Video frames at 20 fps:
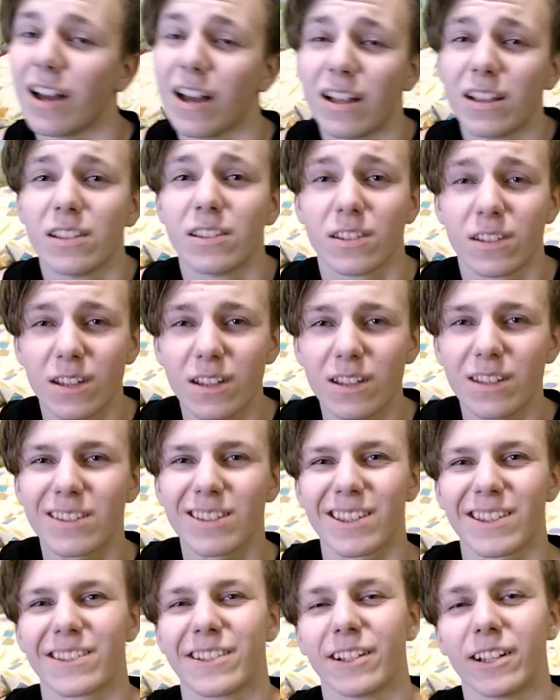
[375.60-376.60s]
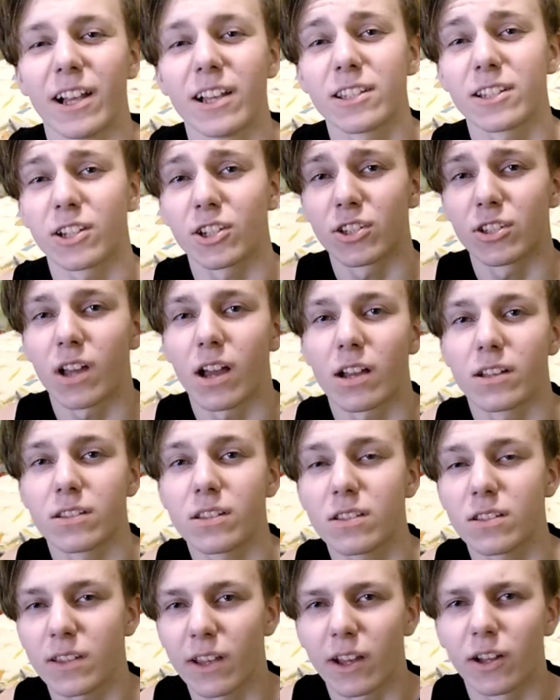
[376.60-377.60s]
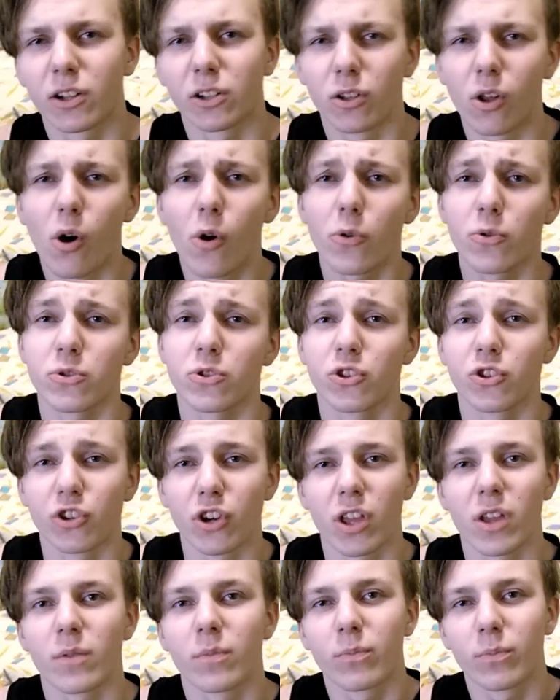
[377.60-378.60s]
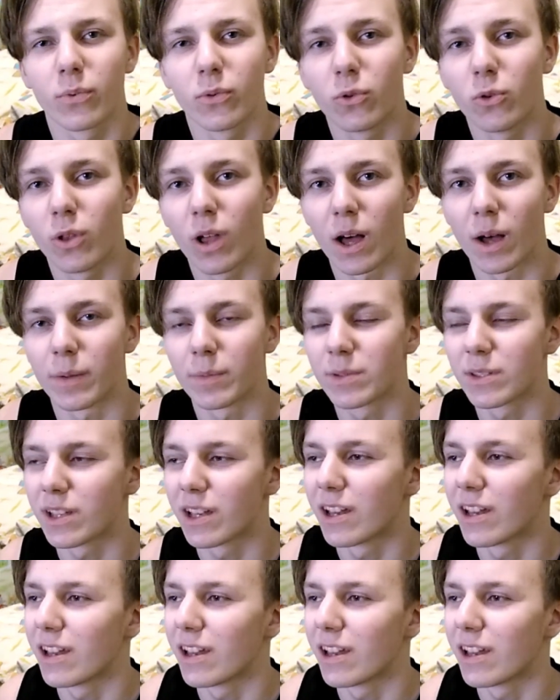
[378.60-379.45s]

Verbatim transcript: And this, the last exercise, is a close grip pull-ups.